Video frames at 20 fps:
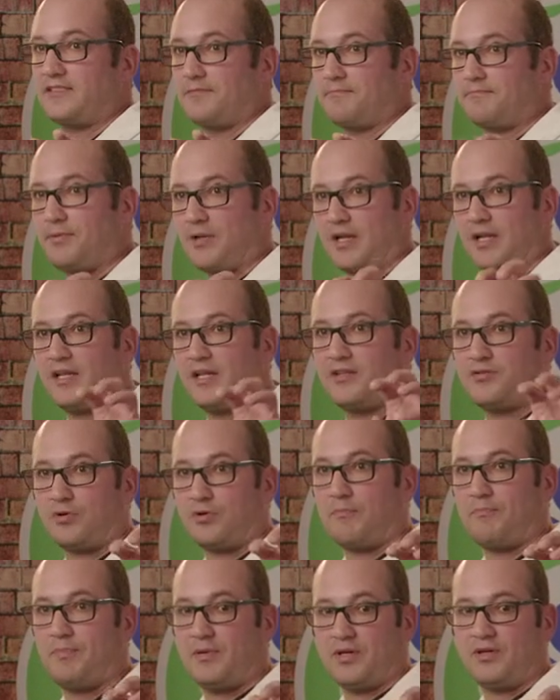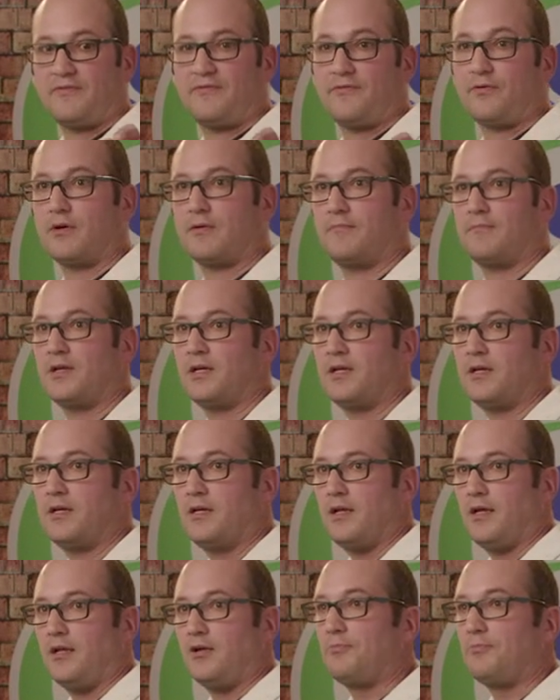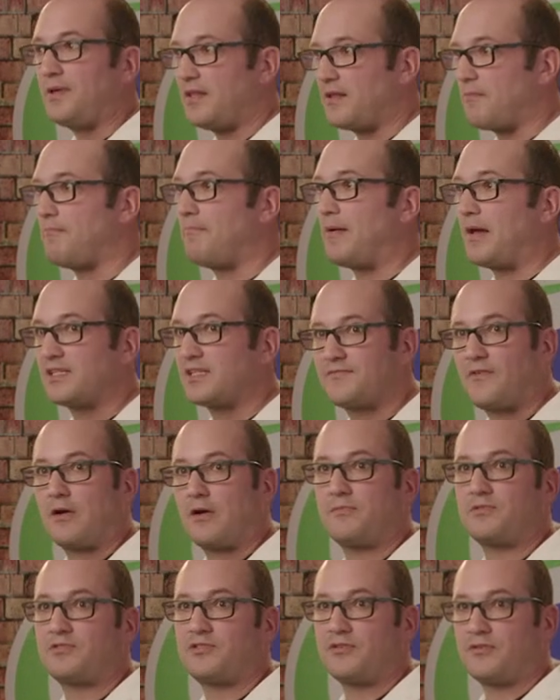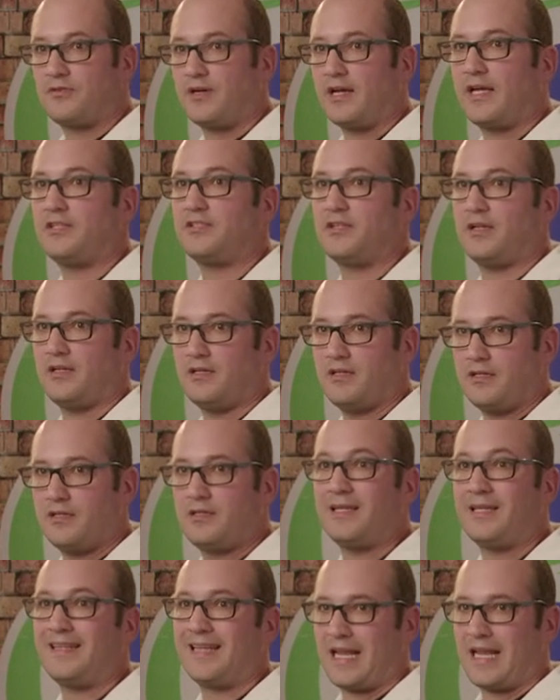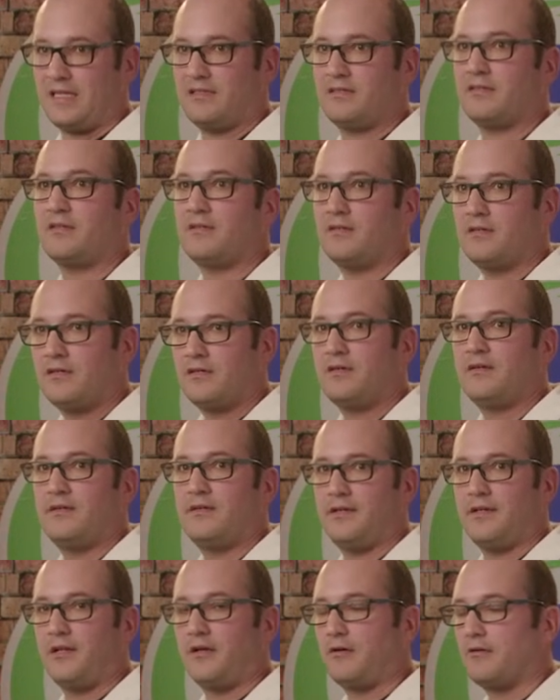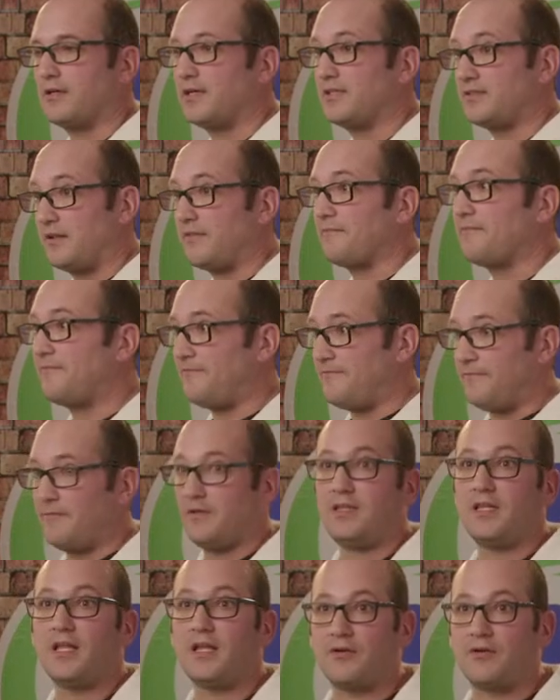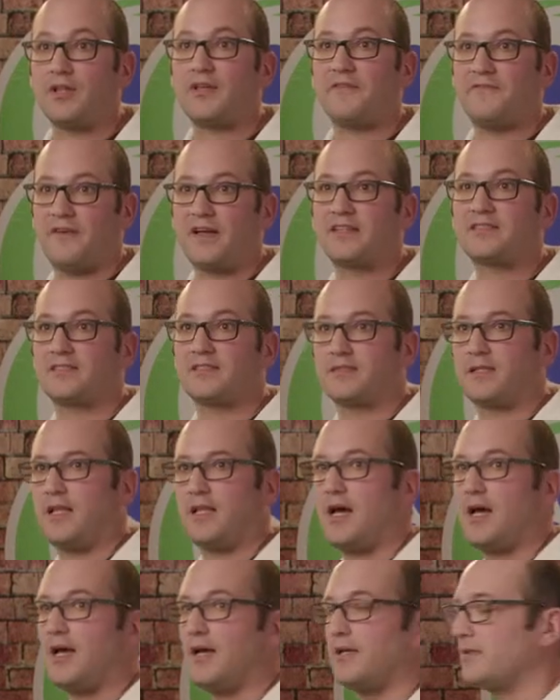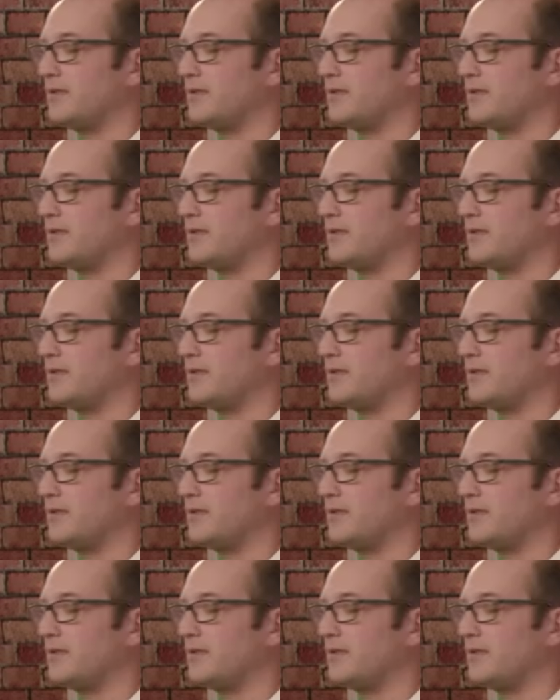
put it into a pill form, it would be the best pharmaceutical agent to date. You know, because it literally fixes a lot.